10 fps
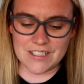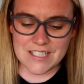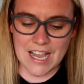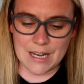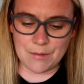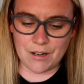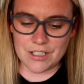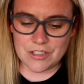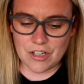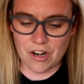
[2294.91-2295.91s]
The timer
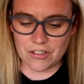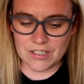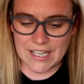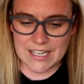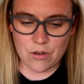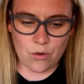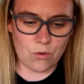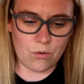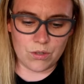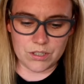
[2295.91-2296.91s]
is currently
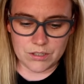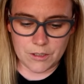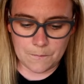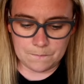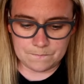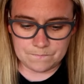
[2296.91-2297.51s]
on